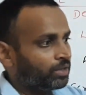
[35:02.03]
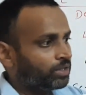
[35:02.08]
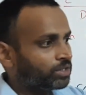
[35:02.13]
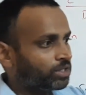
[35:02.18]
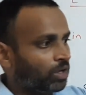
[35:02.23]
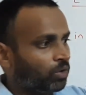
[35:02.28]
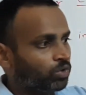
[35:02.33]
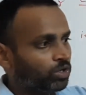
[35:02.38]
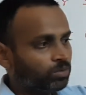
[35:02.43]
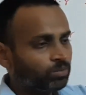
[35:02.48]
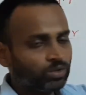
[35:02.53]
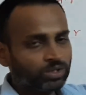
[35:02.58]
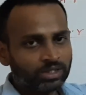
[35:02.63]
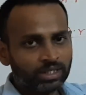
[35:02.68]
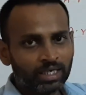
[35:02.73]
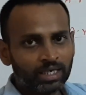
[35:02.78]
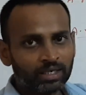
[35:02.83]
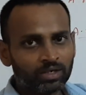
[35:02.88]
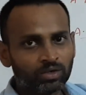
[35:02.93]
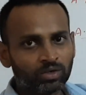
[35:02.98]
this outermost
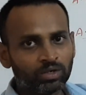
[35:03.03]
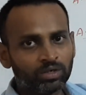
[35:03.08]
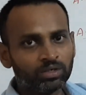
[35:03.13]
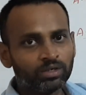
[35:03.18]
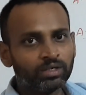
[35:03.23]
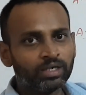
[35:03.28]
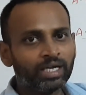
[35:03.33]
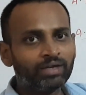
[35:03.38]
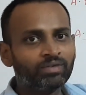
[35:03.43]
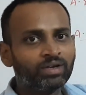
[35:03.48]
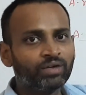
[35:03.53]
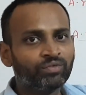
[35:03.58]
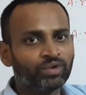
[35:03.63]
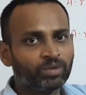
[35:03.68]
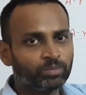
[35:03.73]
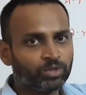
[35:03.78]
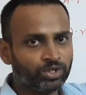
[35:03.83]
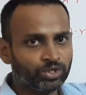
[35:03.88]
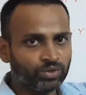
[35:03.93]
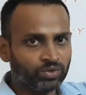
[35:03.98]
electron away
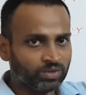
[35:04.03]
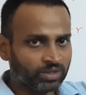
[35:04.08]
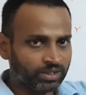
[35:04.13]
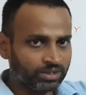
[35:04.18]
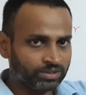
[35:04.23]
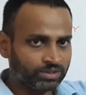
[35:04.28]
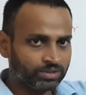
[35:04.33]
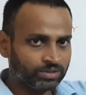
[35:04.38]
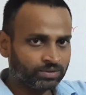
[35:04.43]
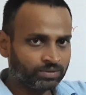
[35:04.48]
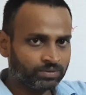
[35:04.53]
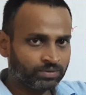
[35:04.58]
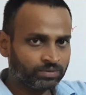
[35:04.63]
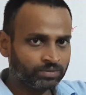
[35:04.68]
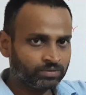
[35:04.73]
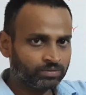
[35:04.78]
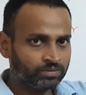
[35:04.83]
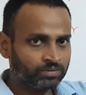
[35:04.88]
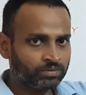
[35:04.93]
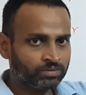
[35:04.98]
from the nucleus.
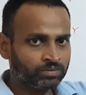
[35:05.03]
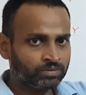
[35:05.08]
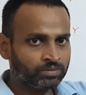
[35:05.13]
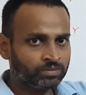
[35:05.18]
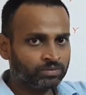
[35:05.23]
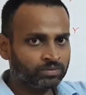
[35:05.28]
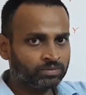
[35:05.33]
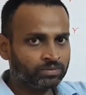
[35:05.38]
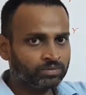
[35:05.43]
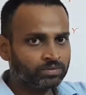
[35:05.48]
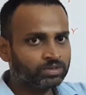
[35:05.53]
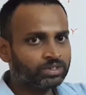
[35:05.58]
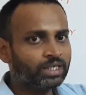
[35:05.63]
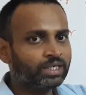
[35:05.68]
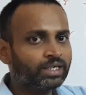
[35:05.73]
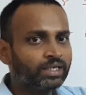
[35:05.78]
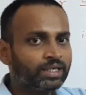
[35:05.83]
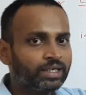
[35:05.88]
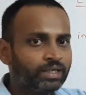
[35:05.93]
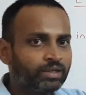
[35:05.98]

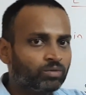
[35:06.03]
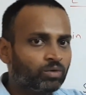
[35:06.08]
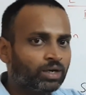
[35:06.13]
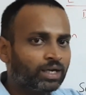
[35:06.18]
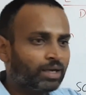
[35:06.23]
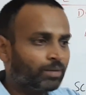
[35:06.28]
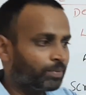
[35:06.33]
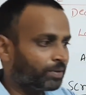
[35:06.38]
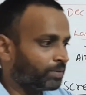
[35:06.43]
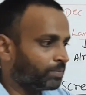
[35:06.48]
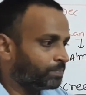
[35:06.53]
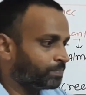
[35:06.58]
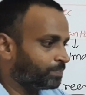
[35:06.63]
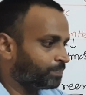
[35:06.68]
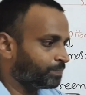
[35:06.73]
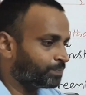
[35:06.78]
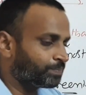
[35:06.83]
Certainly, what happens?